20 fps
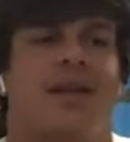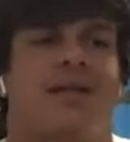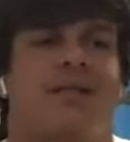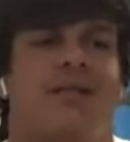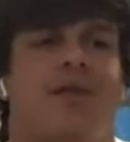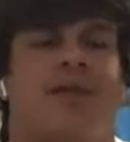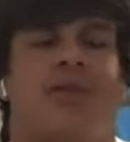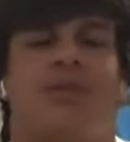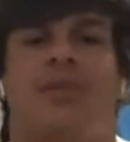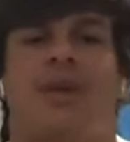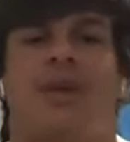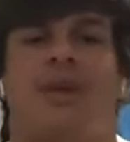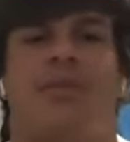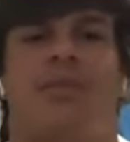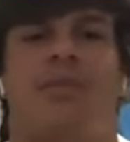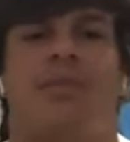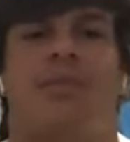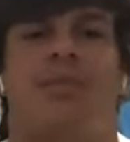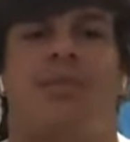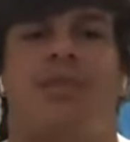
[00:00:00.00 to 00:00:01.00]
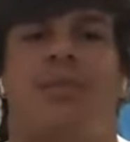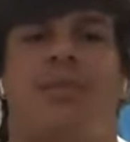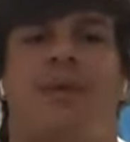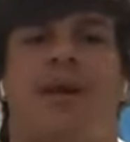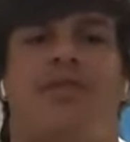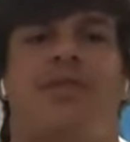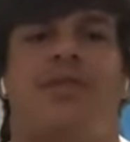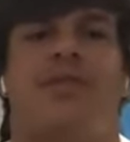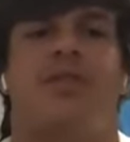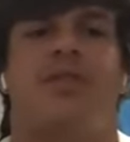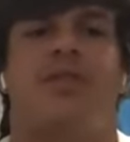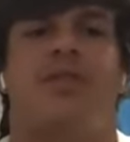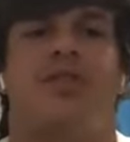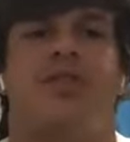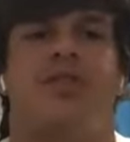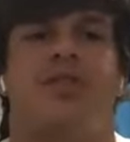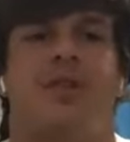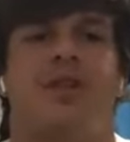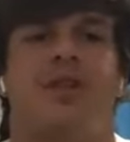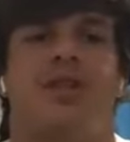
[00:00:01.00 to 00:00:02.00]
we just made the best of the
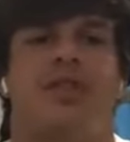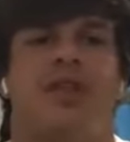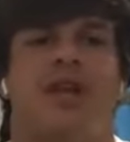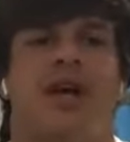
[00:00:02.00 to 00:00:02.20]
situation.